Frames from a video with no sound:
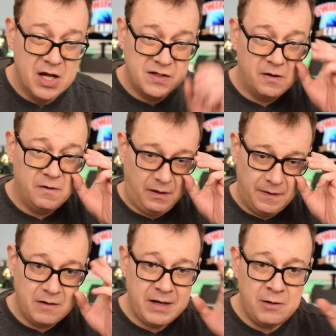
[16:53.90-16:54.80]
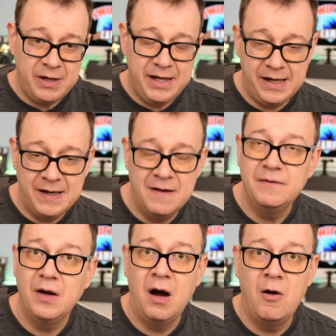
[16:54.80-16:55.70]
So now that we
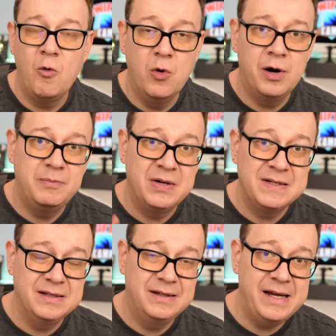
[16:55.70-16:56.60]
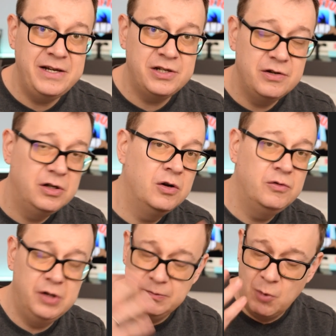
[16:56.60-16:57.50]
have our presentation, you know,
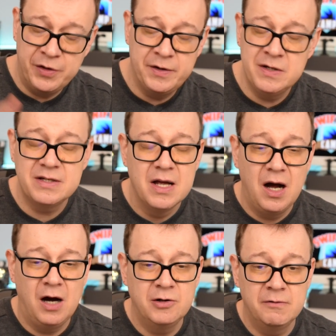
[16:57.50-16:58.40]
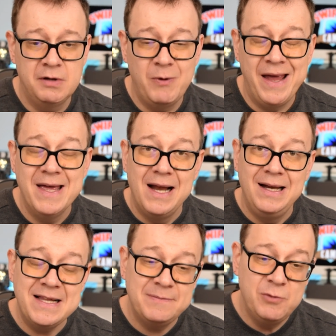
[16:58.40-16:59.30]
the models out of the way,
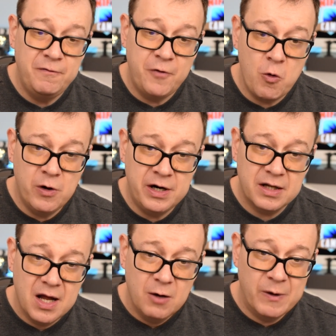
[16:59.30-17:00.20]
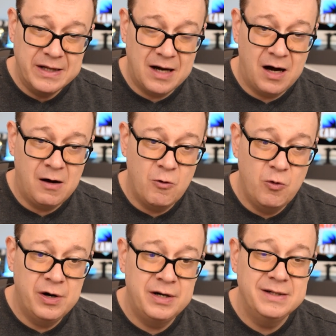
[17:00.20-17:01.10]
let's move forward with
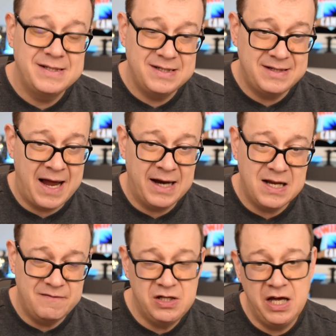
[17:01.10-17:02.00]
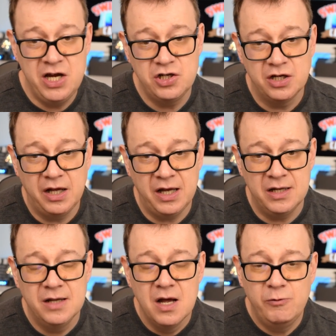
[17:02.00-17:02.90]
our stack navigation.
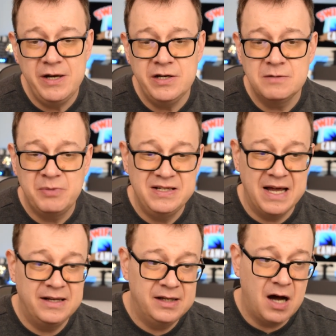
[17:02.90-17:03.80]
And we just presented